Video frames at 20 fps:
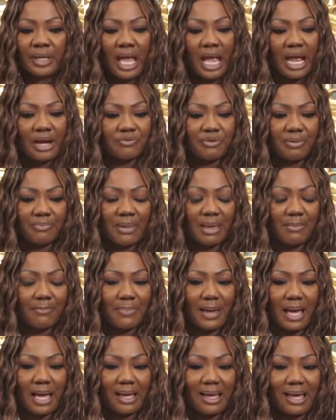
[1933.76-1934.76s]
I
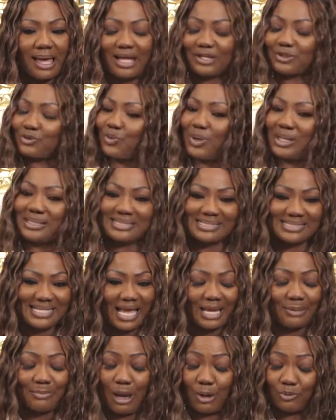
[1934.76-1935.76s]
remember at one
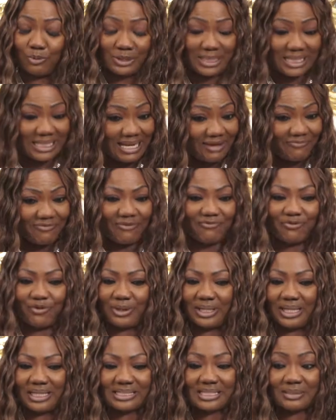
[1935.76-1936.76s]
time, I will never
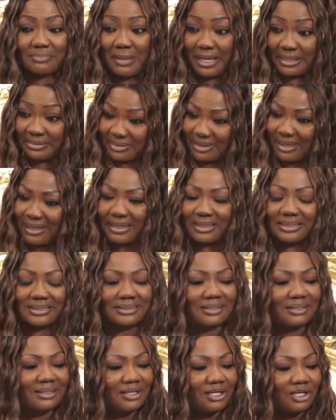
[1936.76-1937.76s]
forget it, my third
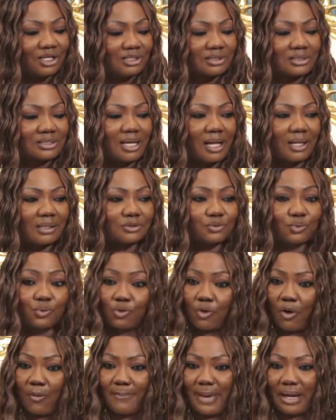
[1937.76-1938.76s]
child who
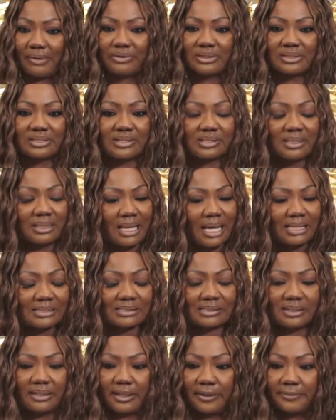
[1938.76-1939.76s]
got married
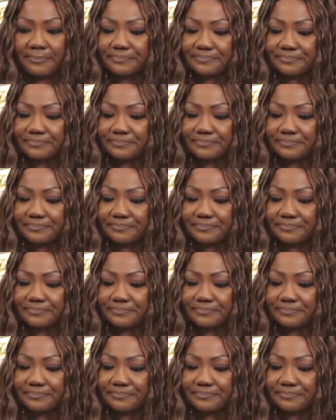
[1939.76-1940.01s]
last year.